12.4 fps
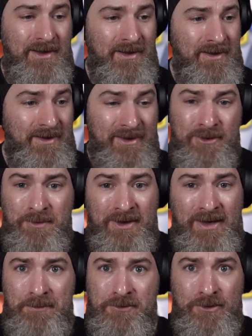It's
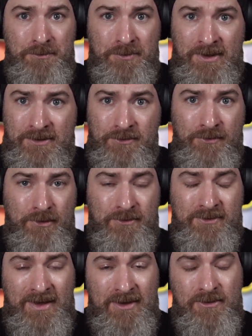been an absolute pleasure,
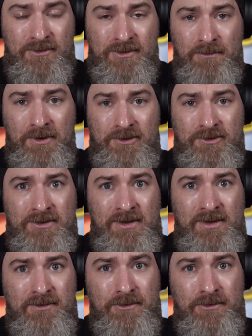folks. Thank you so much